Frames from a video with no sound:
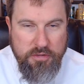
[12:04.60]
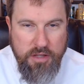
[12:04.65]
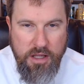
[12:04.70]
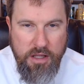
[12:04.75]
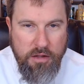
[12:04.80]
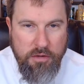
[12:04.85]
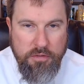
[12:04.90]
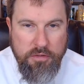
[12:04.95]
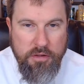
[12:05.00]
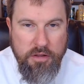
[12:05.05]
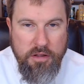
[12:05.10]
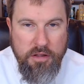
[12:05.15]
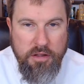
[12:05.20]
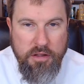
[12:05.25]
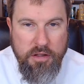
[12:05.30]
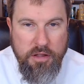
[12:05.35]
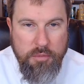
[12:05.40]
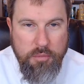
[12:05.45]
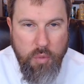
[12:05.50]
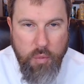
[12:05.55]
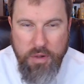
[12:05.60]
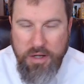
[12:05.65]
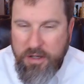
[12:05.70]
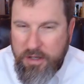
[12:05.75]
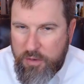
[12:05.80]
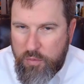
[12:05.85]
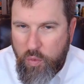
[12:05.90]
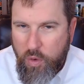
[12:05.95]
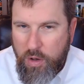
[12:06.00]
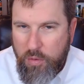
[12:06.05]
South. But what he
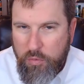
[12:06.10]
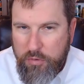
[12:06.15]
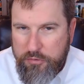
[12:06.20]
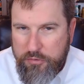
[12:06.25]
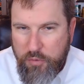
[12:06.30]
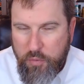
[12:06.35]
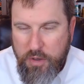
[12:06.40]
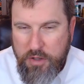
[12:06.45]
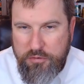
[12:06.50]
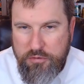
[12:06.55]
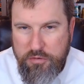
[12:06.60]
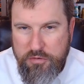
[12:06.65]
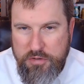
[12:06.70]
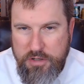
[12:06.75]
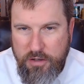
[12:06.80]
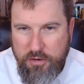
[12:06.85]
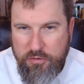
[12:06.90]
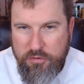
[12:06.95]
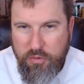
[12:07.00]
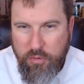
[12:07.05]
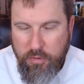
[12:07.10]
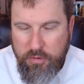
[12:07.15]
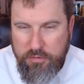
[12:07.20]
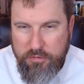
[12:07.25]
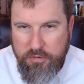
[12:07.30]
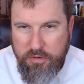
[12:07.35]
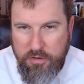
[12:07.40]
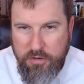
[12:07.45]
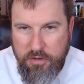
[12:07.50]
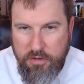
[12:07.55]
did want was the Western
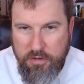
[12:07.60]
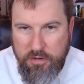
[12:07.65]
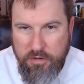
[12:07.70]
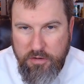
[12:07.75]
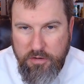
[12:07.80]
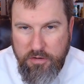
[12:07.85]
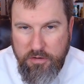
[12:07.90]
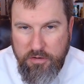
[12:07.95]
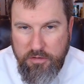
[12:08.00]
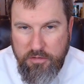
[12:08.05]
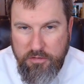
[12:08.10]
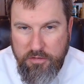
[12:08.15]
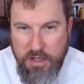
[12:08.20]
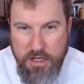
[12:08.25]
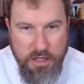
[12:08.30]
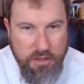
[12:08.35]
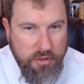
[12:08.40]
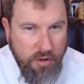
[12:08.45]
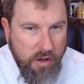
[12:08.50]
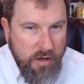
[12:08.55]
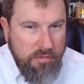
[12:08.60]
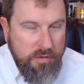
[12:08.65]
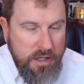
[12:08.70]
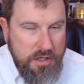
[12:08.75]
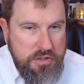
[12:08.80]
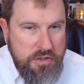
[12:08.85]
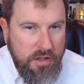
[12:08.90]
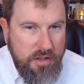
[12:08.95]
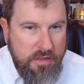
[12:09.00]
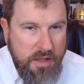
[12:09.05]
territories. And he thought
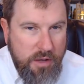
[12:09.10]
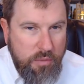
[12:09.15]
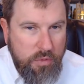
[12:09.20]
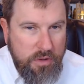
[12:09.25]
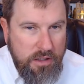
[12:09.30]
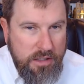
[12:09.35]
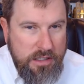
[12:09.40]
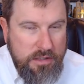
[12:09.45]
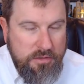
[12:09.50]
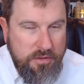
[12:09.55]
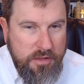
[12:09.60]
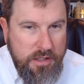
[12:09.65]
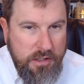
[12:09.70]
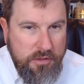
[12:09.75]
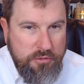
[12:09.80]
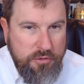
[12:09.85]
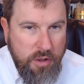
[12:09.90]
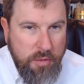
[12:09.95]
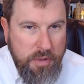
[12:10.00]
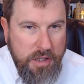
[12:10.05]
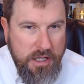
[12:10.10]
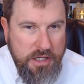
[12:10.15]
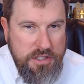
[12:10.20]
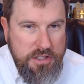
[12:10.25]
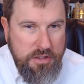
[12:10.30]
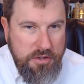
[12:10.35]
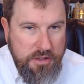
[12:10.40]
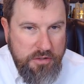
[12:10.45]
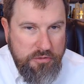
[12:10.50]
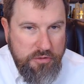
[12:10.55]
eventually that would lead to the
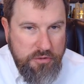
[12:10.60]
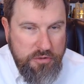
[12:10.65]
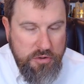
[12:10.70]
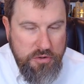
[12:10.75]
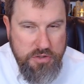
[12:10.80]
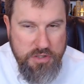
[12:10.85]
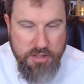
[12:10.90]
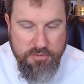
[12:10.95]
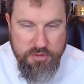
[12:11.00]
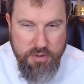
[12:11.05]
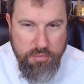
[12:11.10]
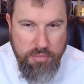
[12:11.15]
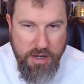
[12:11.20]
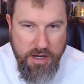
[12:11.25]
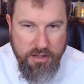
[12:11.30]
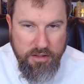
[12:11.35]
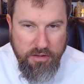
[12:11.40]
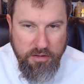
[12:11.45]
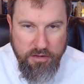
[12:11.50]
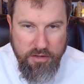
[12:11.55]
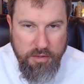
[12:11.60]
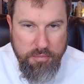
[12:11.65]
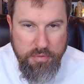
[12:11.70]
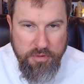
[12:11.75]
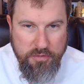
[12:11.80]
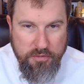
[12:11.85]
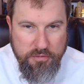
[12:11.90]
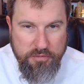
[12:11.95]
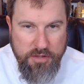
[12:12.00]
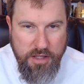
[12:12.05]
extermination of the institution if he bottled it up
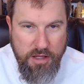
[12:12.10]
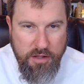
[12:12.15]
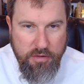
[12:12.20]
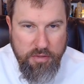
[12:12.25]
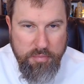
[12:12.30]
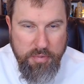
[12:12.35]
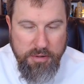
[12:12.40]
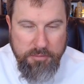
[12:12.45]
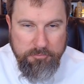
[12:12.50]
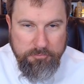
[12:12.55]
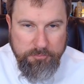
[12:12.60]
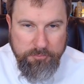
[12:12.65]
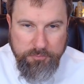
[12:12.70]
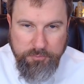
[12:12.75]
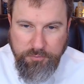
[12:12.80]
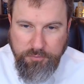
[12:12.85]
in the South. But